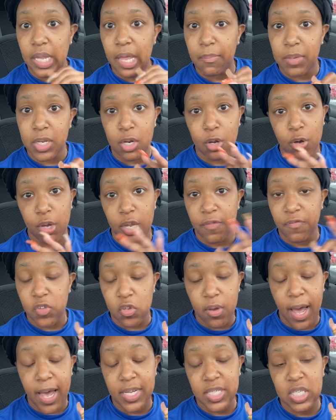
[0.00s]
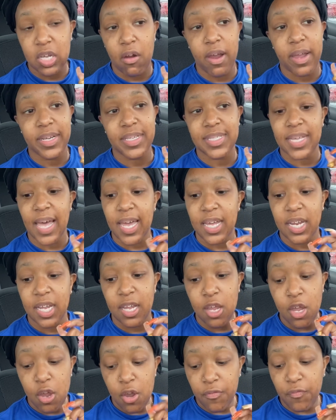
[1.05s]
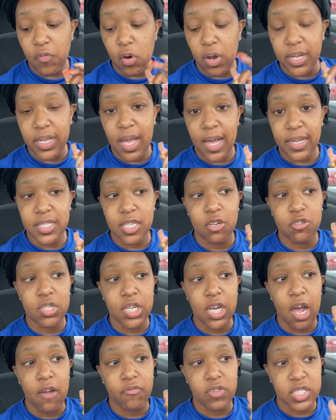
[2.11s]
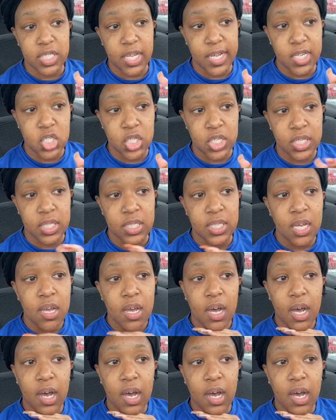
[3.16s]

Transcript: Let me know if you guys are excited for cocktails and conversations.